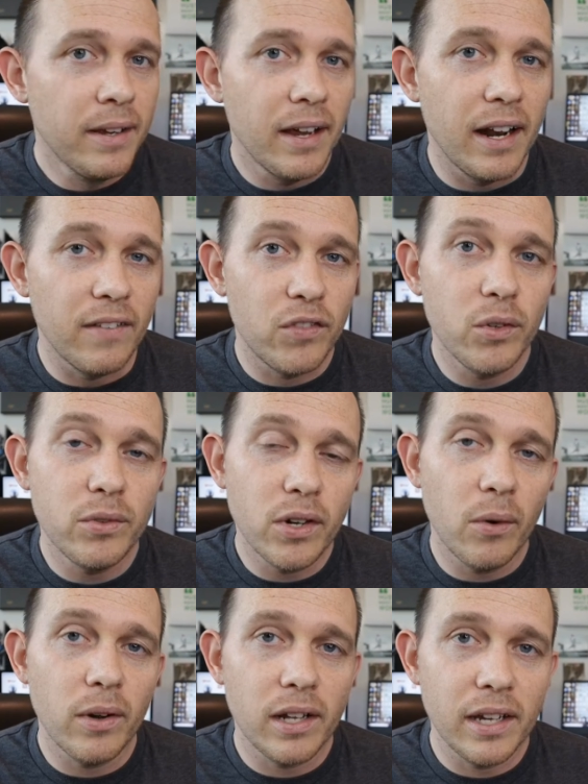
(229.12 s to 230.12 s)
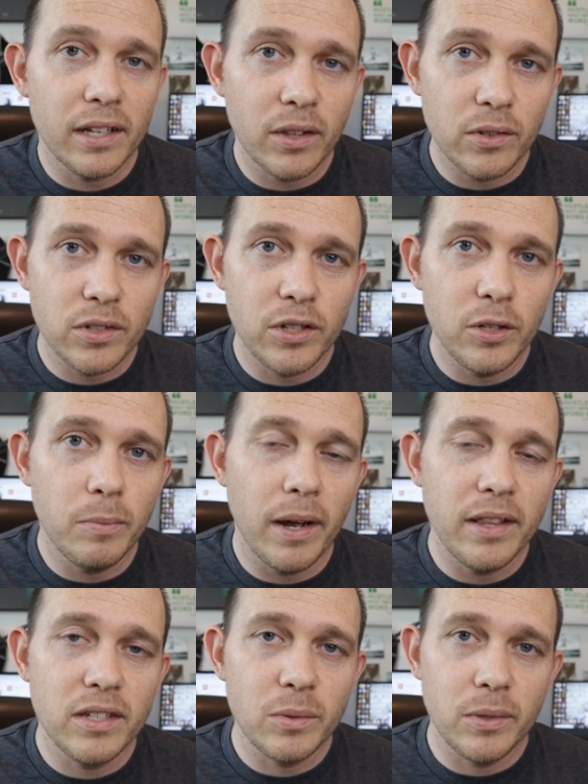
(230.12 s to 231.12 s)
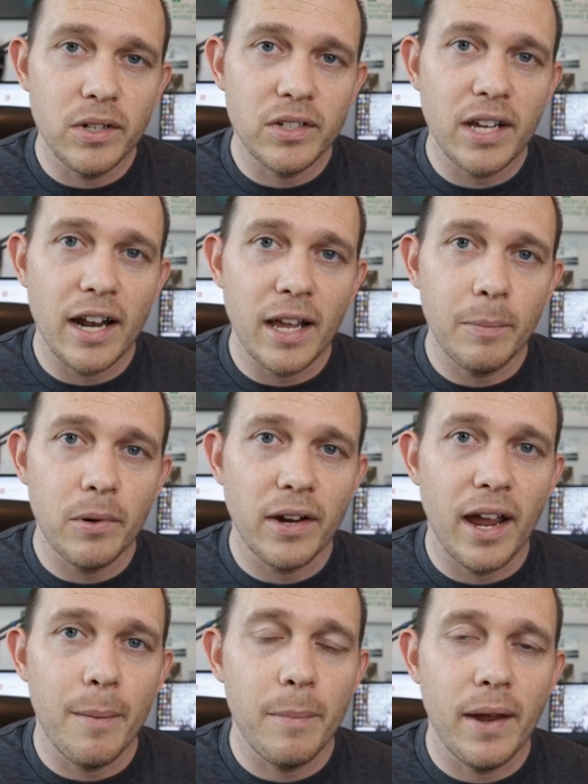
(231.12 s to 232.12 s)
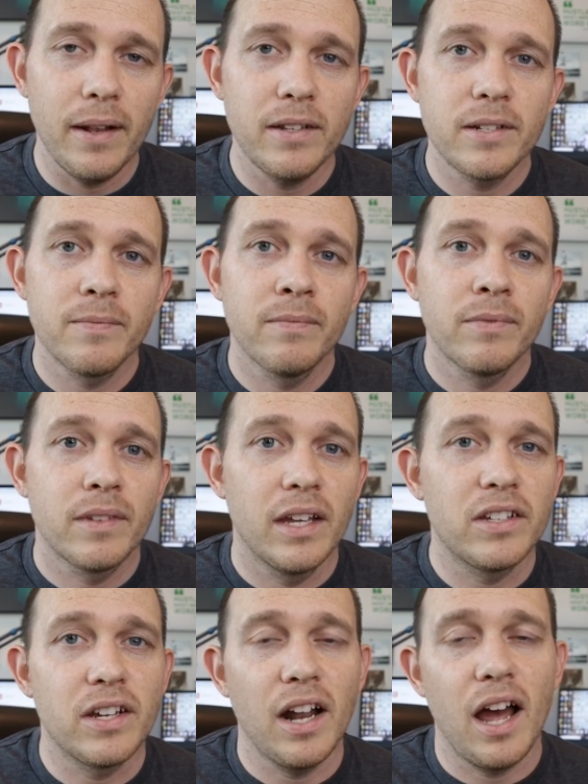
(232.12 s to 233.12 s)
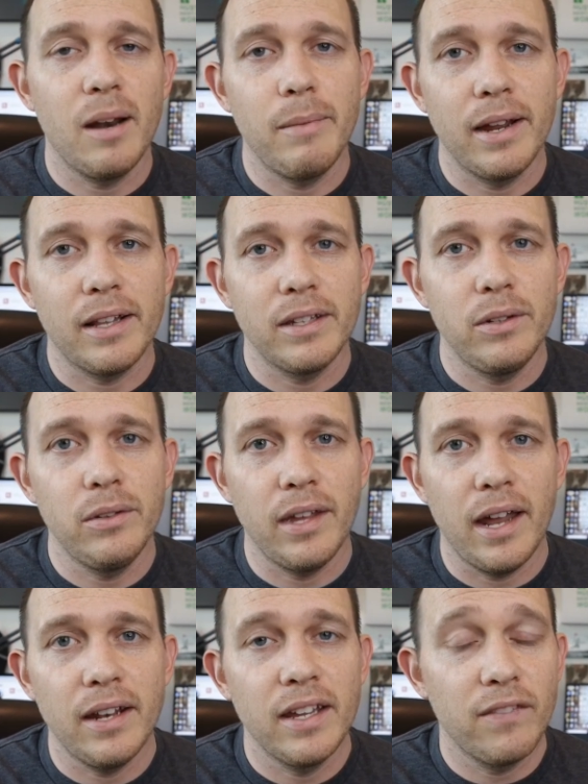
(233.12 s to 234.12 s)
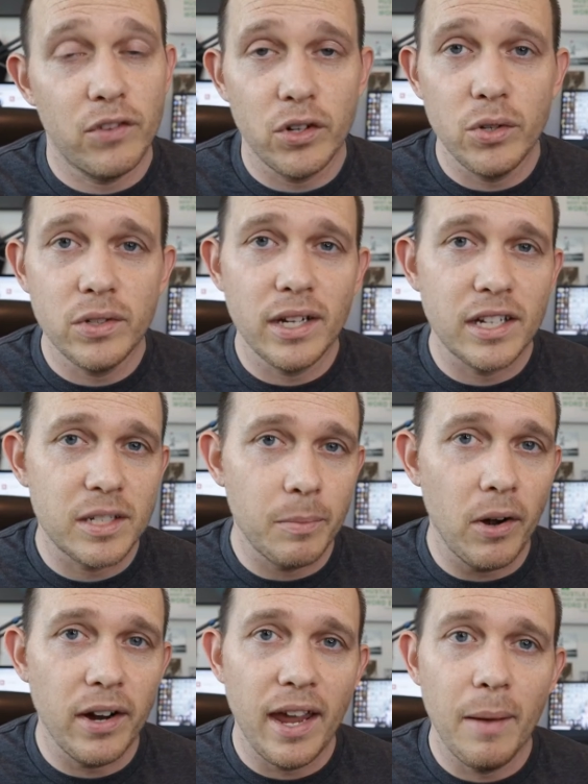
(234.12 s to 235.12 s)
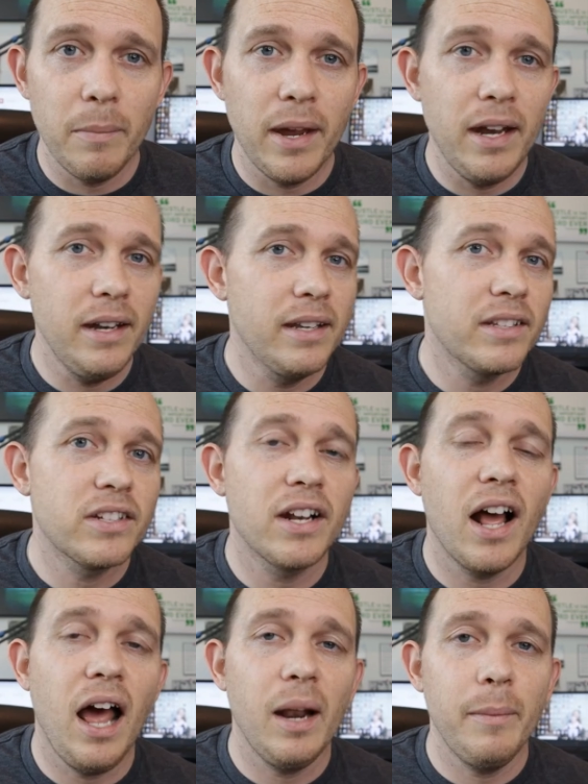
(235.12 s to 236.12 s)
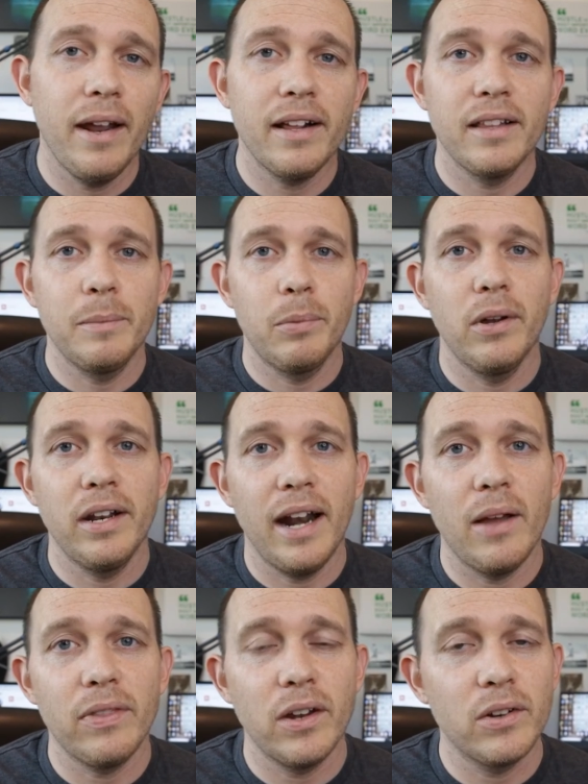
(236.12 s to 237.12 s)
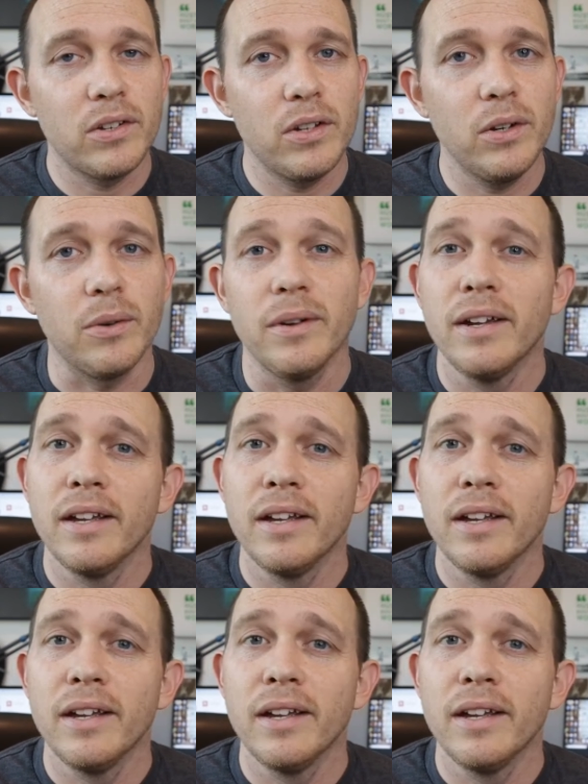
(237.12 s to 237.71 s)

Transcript: And if you don't click those two buttons when you're setting up your campaigns, it's going to automatically do that. If you're using a smart campaign, it's going to automatically put it out there too.